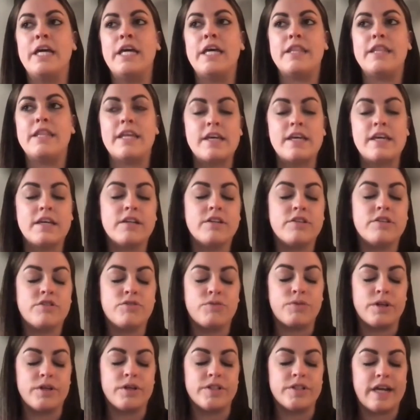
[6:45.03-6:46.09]
they can
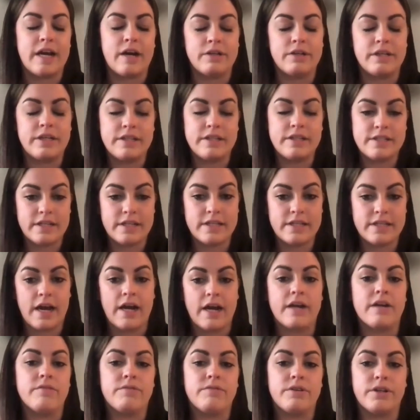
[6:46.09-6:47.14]
drill down into
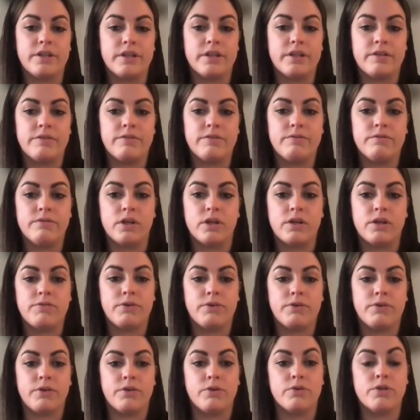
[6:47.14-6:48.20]
that and really look
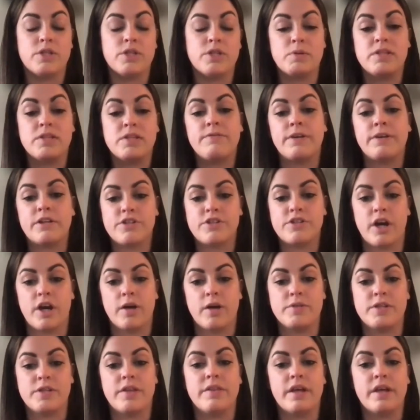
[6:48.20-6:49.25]
for those specific
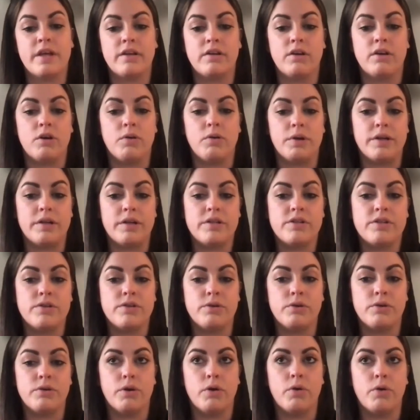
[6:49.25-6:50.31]
jobs and then go
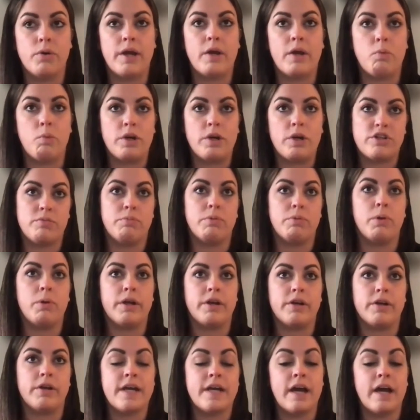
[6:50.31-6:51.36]
into, okay, which
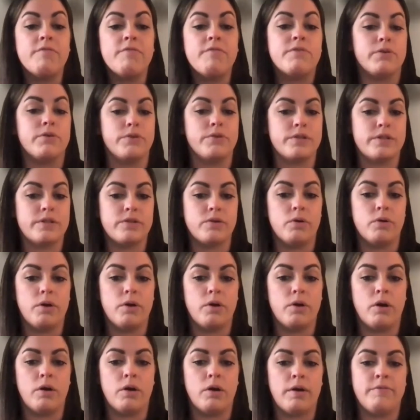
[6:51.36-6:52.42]
employers have those
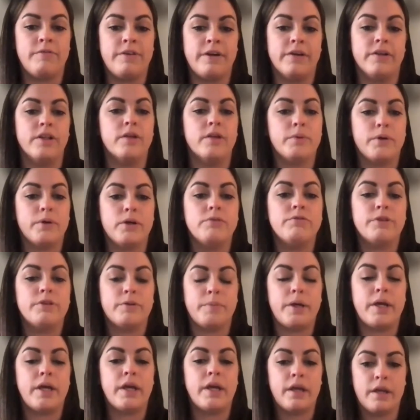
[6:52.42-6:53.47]
available for
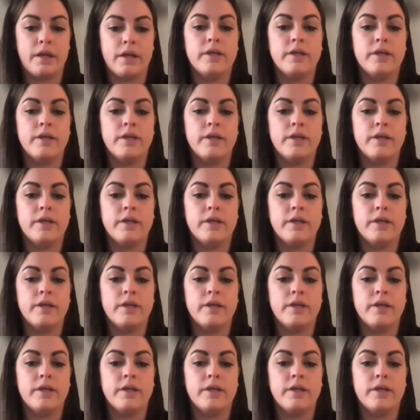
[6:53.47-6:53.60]
me?